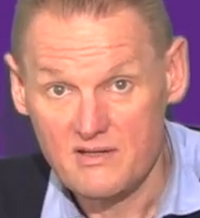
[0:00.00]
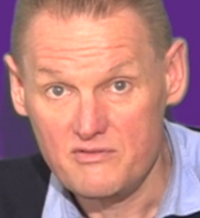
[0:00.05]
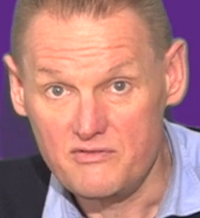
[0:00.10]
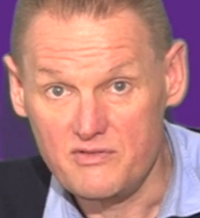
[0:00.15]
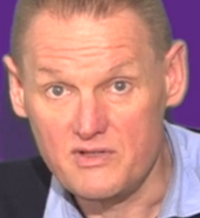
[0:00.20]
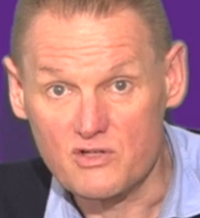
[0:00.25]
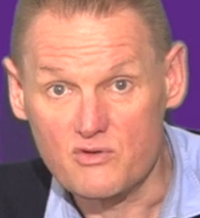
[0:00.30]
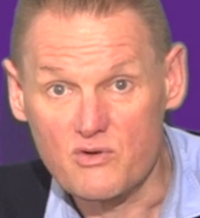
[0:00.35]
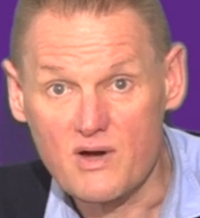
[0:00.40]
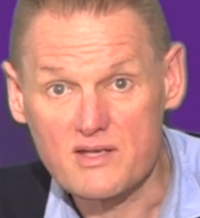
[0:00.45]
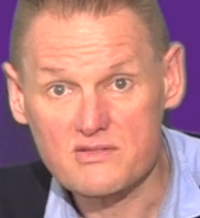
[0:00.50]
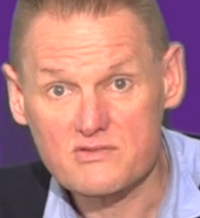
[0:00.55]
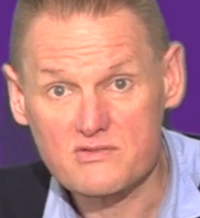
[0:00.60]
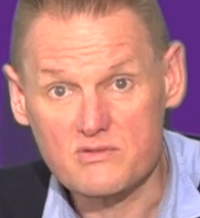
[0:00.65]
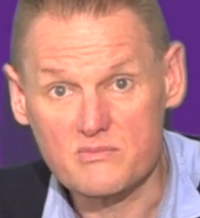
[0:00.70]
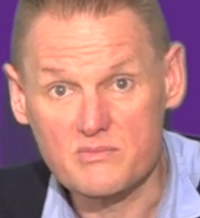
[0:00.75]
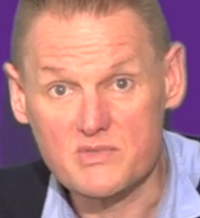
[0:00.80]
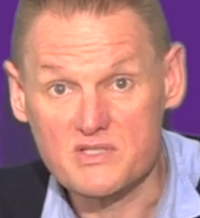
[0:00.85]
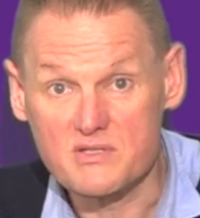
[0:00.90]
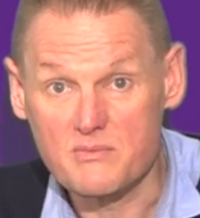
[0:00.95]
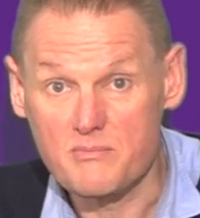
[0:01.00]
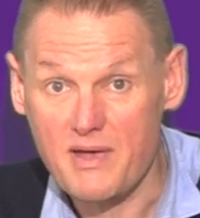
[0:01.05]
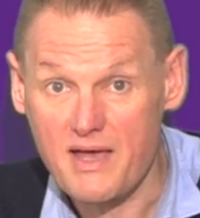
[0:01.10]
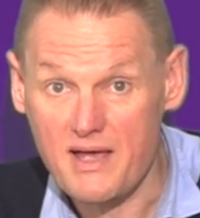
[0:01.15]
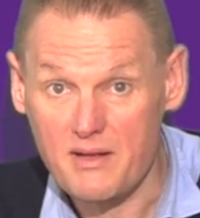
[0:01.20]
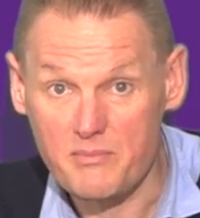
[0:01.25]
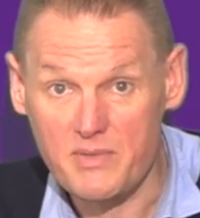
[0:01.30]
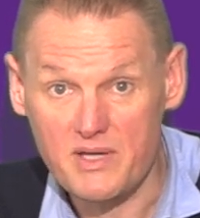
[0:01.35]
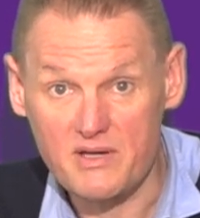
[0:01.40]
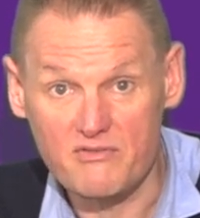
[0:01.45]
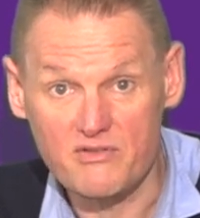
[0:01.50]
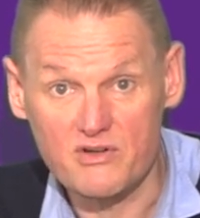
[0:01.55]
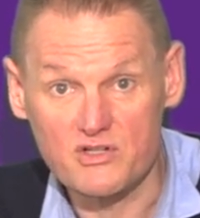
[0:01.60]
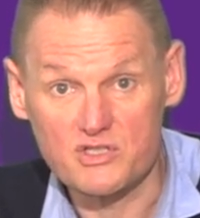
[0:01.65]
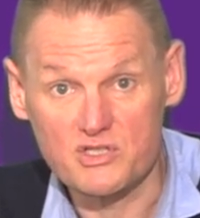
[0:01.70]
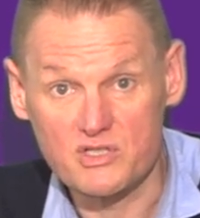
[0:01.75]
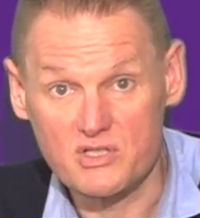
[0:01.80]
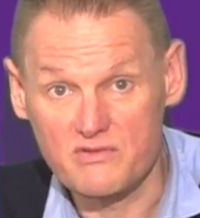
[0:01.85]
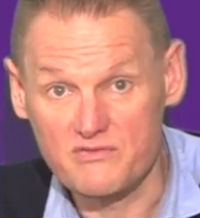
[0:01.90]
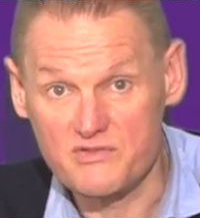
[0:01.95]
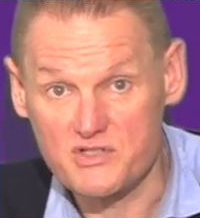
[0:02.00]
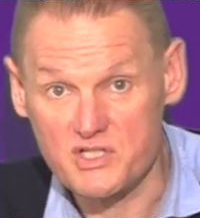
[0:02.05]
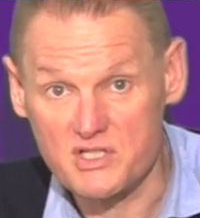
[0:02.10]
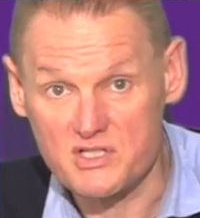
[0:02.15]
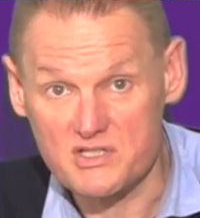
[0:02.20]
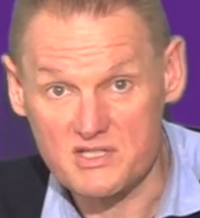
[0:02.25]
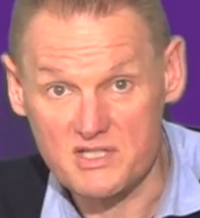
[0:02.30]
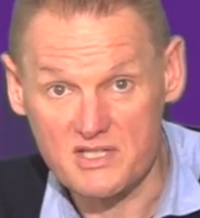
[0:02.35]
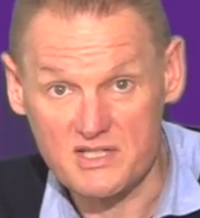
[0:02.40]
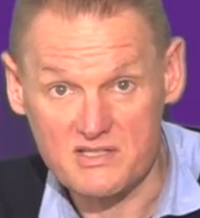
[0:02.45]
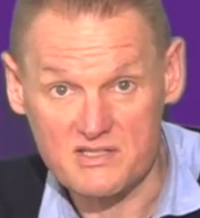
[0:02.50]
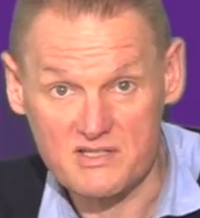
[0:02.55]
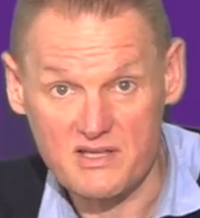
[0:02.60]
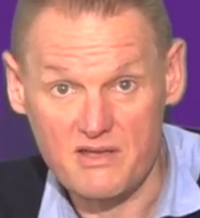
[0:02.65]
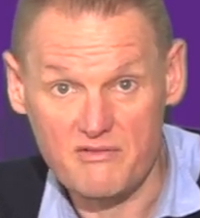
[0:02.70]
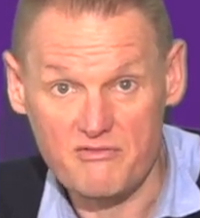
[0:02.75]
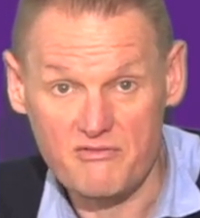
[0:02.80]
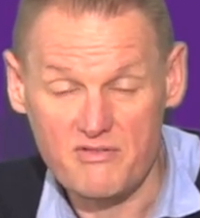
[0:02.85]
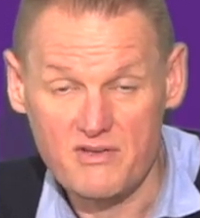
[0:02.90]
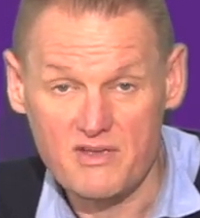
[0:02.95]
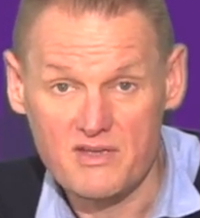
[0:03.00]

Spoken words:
Filgrastim is a man-made version of GCSF.